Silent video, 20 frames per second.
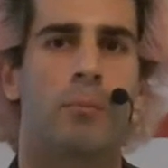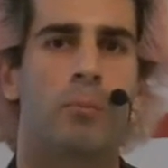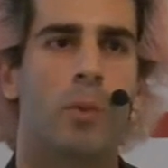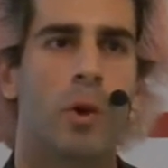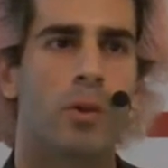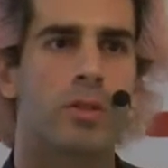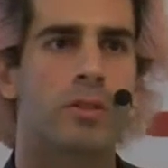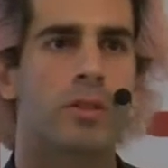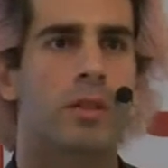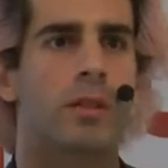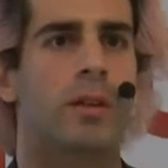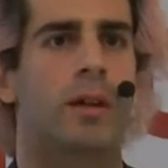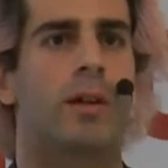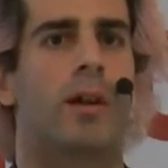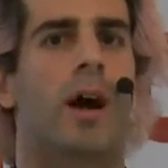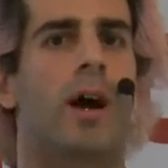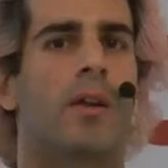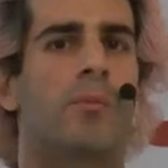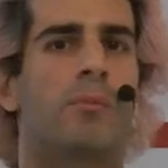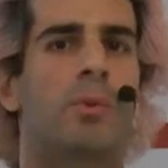Mostly they're
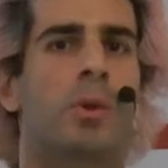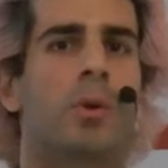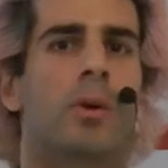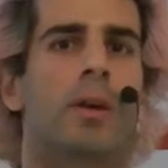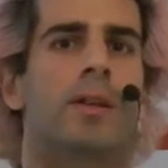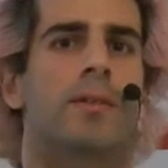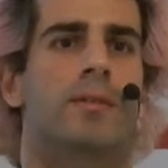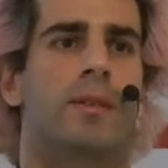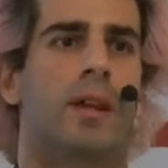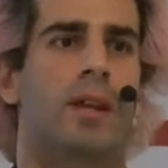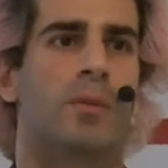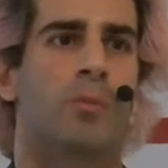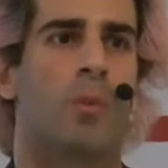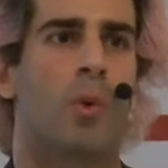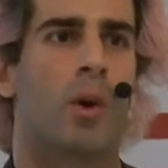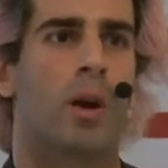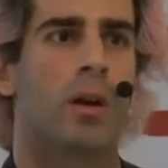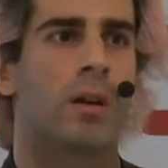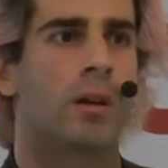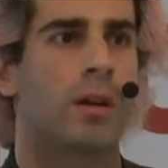not employees
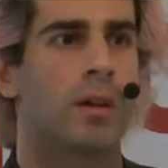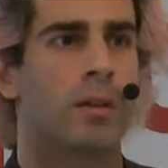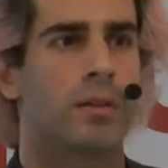anymore.